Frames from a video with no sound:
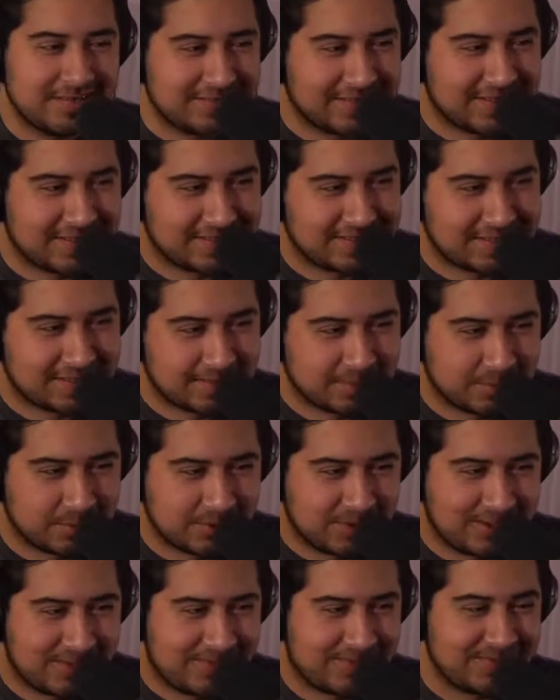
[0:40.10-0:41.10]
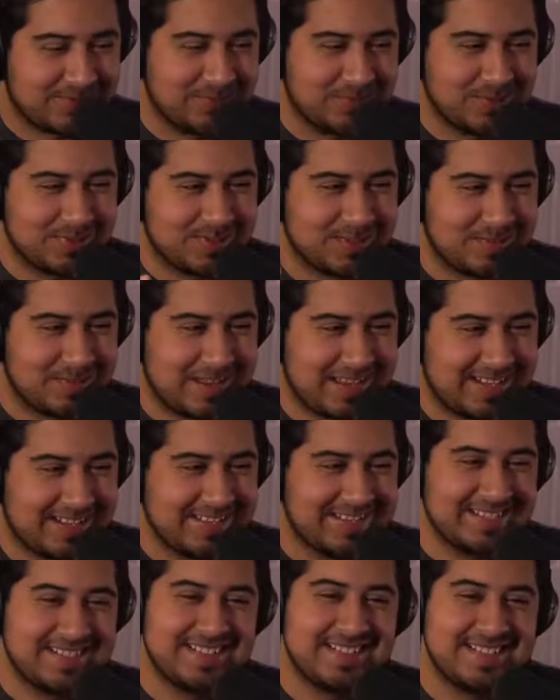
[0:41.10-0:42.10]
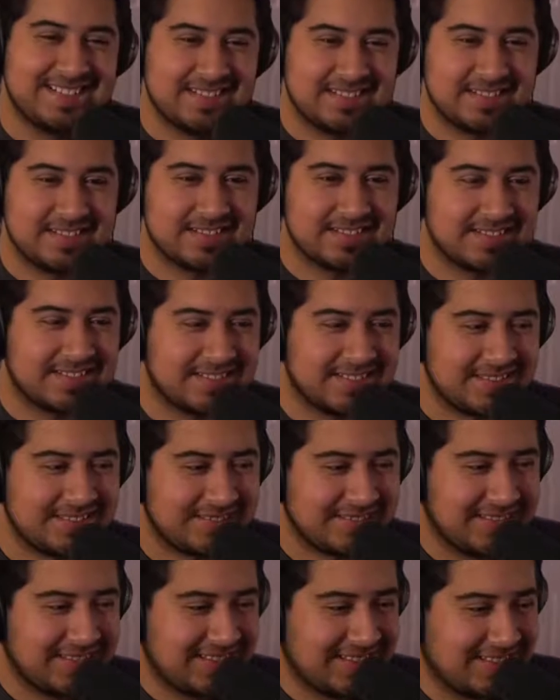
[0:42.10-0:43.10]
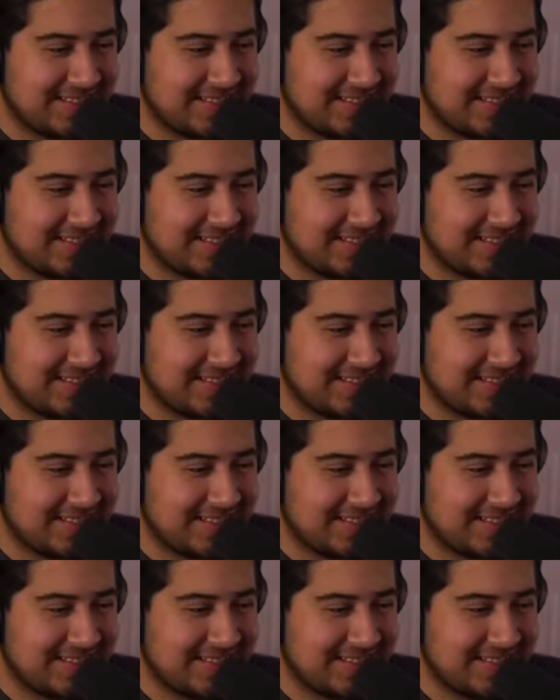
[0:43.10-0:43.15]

Yeah, I see you, Bluro. What's up, man? Good to see you.